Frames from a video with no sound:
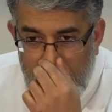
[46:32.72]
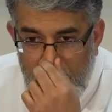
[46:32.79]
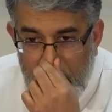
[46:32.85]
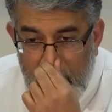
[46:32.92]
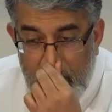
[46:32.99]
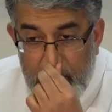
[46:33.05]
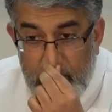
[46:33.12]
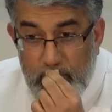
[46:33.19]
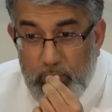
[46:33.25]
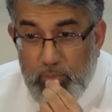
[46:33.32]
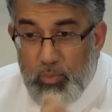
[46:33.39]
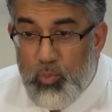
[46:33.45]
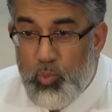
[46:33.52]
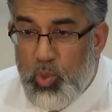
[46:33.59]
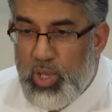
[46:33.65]

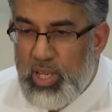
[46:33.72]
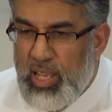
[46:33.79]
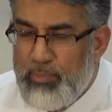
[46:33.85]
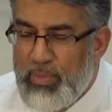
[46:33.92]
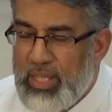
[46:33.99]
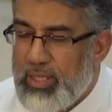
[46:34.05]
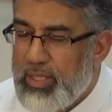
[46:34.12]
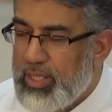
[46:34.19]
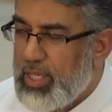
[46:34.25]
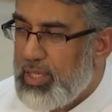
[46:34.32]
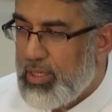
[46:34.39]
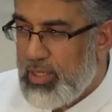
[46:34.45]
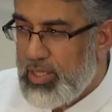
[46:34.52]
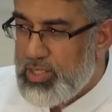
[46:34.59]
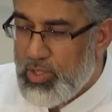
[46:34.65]
What I meant,
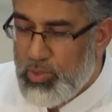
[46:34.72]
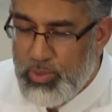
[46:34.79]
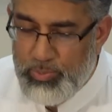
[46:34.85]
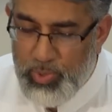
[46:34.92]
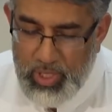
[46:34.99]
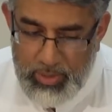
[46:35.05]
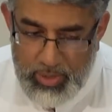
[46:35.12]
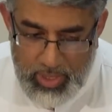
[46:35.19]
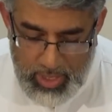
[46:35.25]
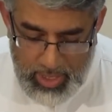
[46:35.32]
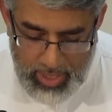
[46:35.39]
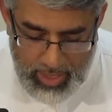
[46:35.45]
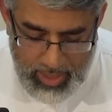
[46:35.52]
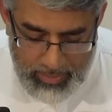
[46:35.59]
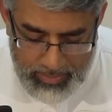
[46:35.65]
is a good point.
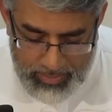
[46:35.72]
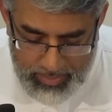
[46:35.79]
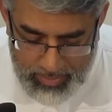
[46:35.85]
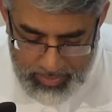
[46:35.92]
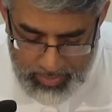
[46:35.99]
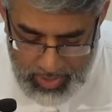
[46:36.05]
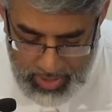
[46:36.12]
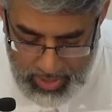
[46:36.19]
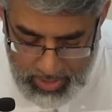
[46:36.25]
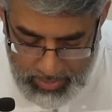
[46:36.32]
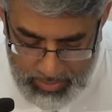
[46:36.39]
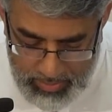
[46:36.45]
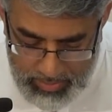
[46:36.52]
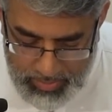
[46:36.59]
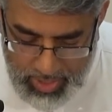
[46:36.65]

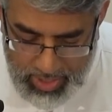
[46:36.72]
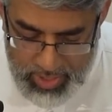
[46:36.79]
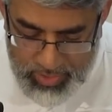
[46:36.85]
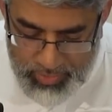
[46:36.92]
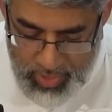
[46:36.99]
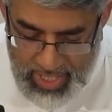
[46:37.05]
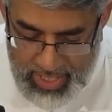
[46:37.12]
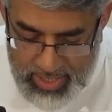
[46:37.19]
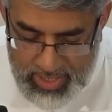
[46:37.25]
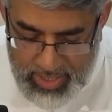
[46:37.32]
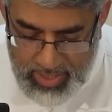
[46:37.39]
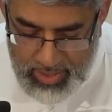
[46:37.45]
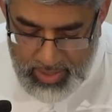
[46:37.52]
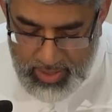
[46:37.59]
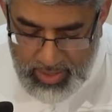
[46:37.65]
Brothers
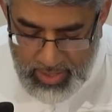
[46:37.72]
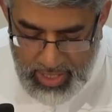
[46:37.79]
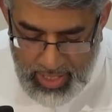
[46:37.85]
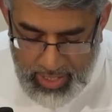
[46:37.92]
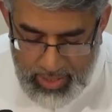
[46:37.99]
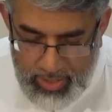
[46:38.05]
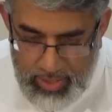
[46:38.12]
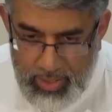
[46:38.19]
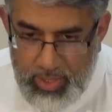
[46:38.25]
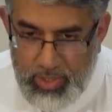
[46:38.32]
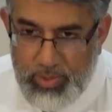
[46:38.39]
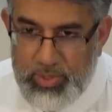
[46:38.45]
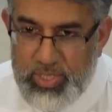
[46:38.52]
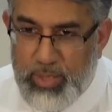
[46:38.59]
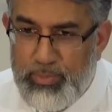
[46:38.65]
raised that, you
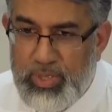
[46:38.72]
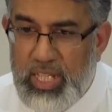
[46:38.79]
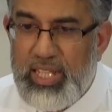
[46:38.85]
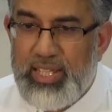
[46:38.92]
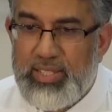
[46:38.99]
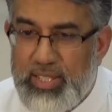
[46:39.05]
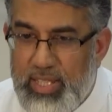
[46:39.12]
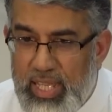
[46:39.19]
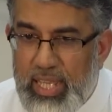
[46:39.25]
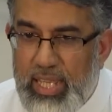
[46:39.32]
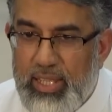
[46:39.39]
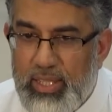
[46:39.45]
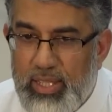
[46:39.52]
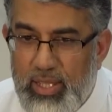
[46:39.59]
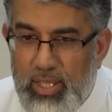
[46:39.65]
know, somebody listening
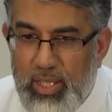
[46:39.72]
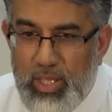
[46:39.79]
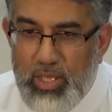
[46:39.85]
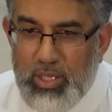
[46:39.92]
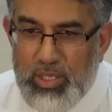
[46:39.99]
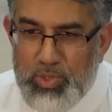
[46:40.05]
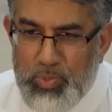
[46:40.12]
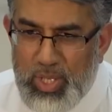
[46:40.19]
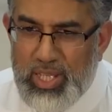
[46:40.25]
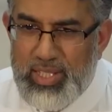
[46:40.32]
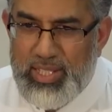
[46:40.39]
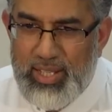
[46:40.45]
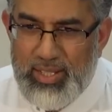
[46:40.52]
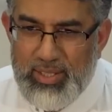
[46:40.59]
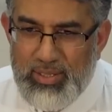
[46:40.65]
in, is when I
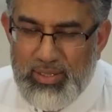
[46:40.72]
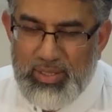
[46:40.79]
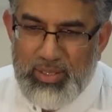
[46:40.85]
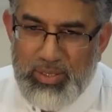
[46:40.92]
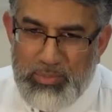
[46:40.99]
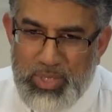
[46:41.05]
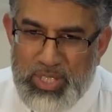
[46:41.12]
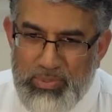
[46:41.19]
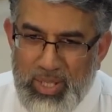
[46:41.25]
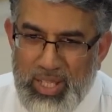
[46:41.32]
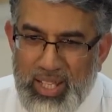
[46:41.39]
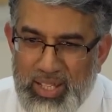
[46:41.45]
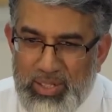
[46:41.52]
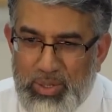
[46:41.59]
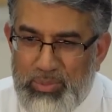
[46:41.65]
said
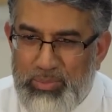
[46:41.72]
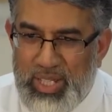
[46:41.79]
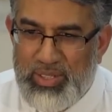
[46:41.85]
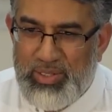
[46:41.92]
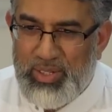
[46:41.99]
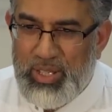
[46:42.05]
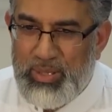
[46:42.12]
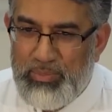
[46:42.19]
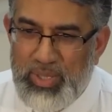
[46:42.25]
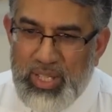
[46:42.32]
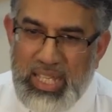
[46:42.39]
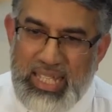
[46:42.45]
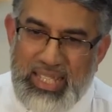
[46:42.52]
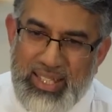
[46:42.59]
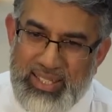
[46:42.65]
Bismillah ar-Rahman ar-Rahim,
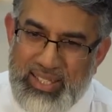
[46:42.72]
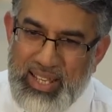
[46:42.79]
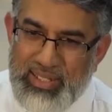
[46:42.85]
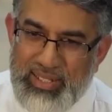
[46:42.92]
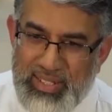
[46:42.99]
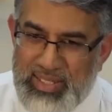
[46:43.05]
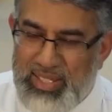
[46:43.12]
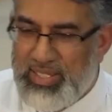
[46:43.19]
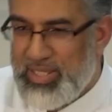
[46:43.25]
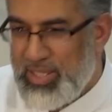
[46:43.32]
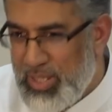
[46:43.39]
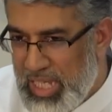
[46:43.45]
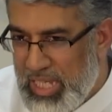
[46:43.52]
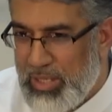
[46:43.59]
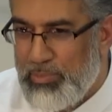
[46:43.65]
the sentence is
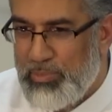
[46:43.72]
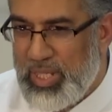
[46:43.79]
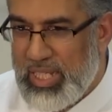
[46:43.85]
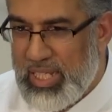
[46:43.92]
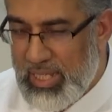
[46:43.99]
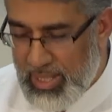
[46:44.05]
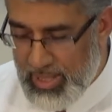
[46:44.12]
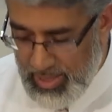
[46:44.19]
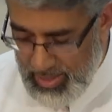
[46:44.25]
incomplete.